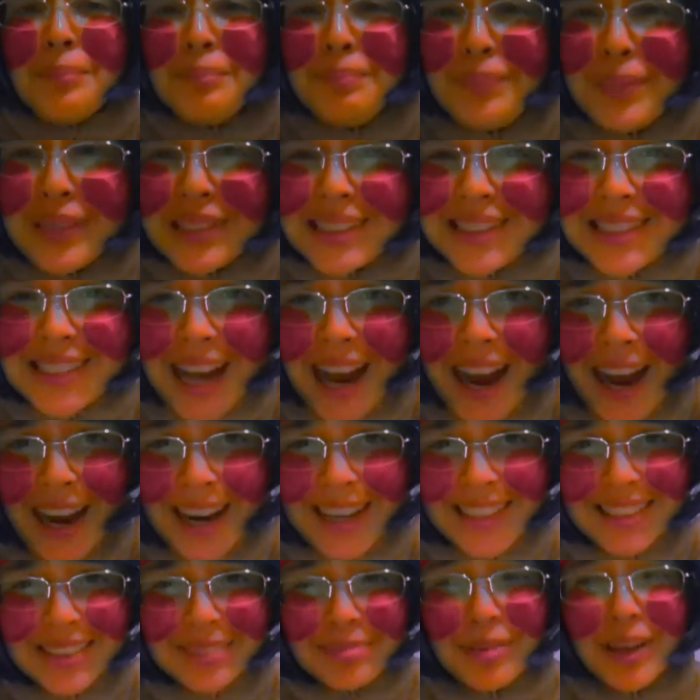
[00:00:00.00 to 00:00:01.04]

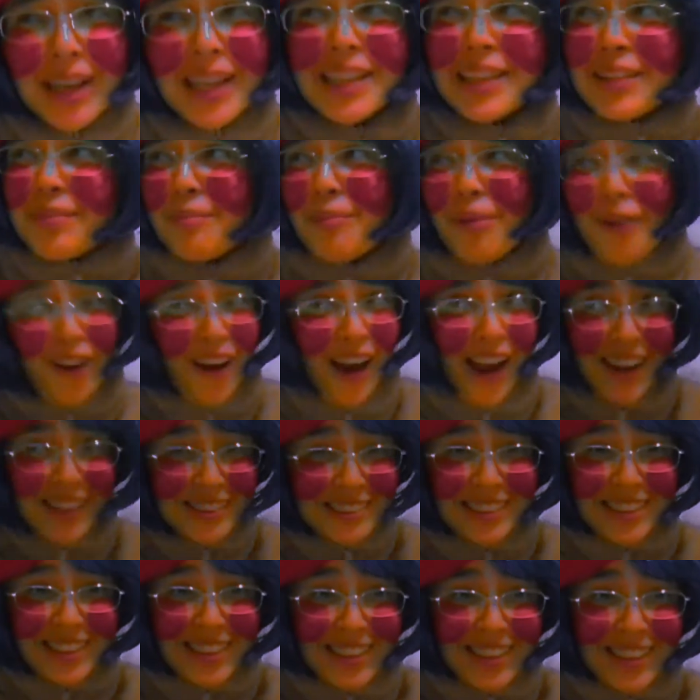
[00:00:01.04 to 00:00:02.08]
Besides being
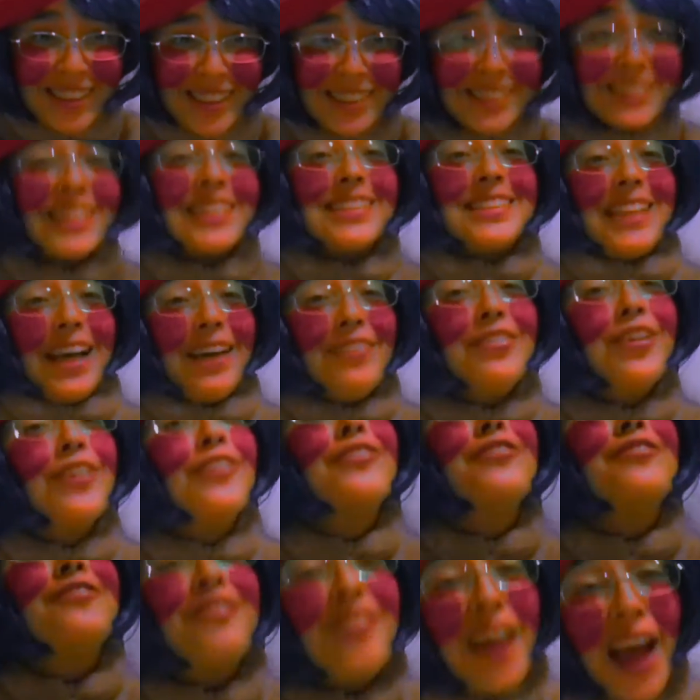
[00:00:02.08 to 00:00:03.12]
practically the death of
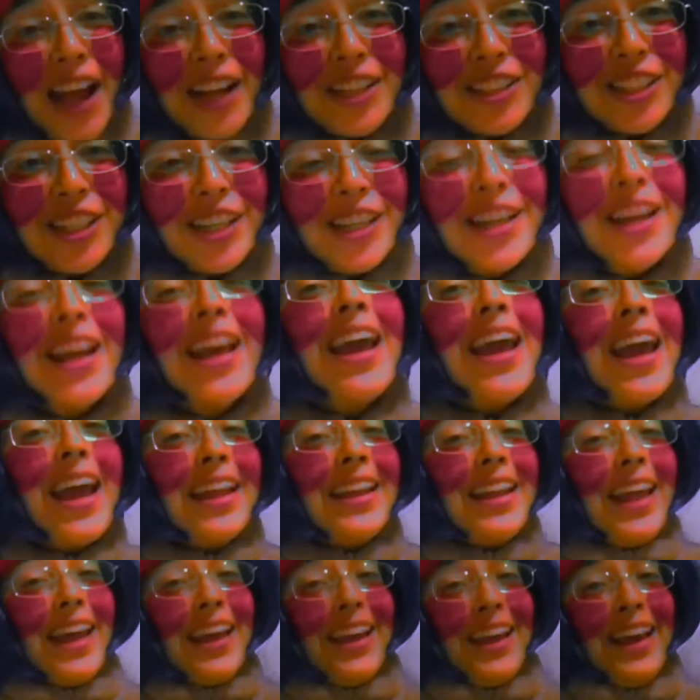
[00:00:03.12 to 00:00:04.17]
fashion in
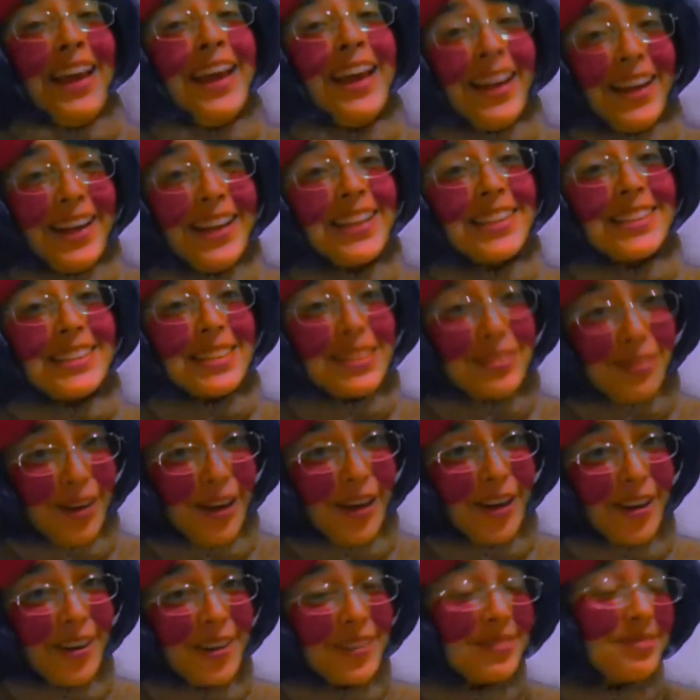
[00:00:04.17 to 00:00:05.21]
that hideous
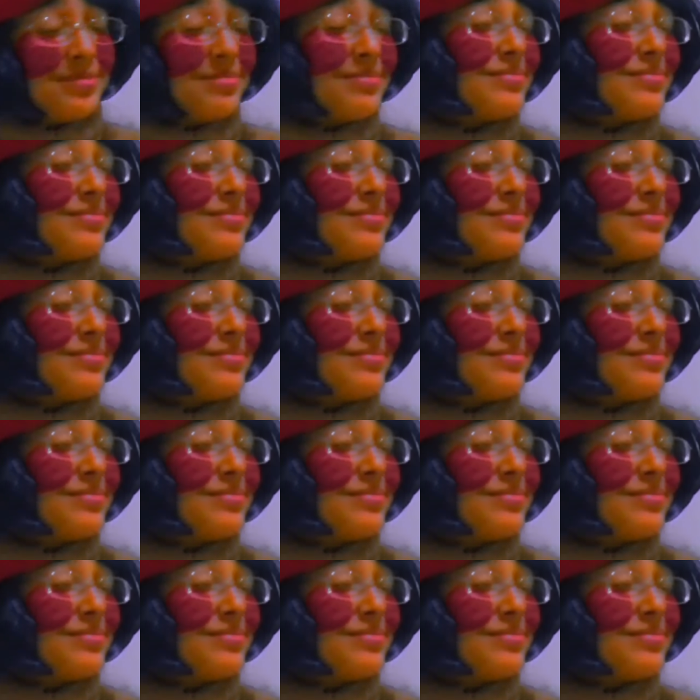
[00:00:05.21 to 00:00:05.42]
sweater,